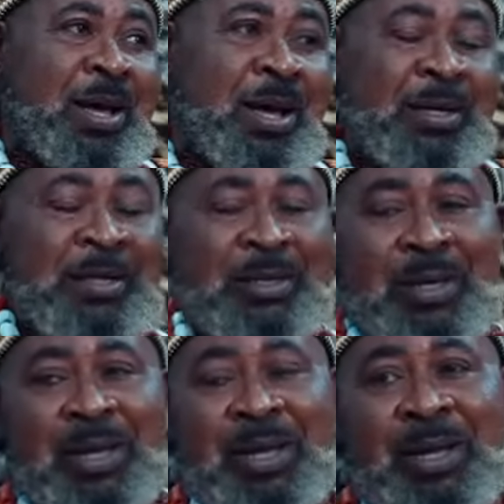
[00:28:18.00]
And
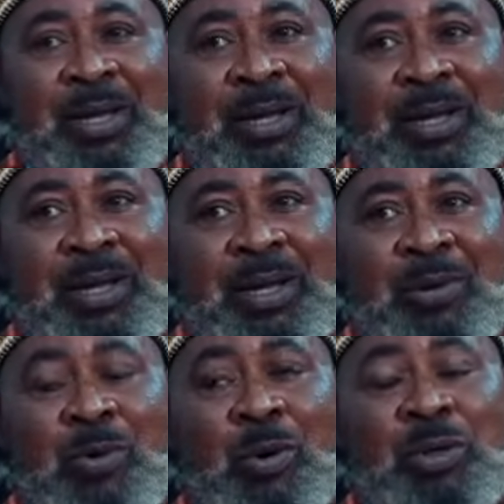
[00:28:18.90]
I
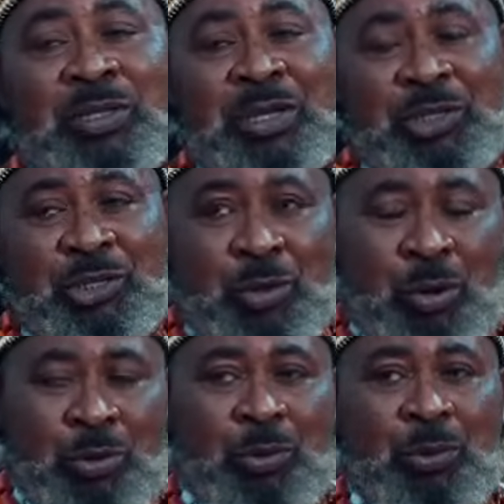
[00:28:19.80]
will always
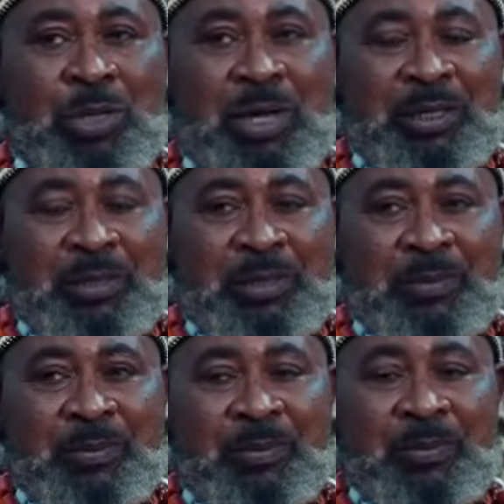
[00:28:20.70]
assure you that
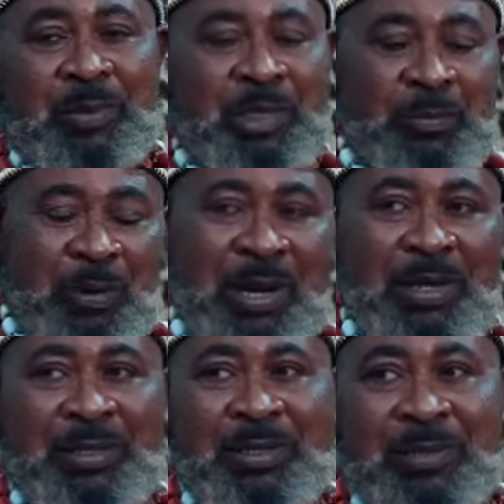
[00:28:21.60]
this
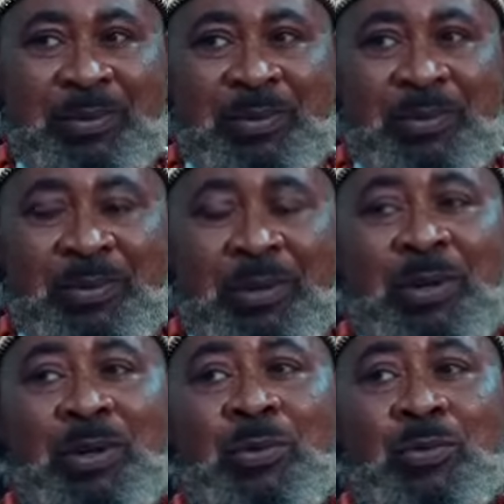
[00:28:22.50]
palace
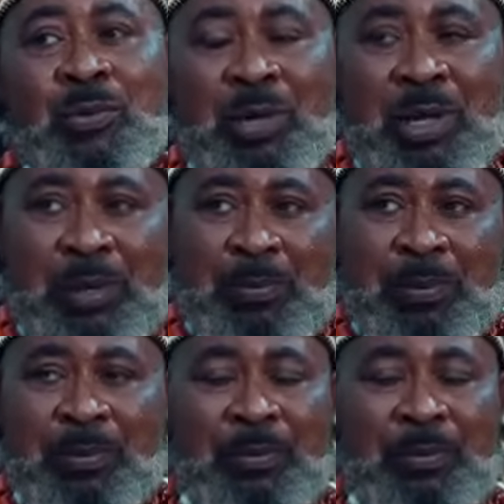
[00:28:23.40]
will keep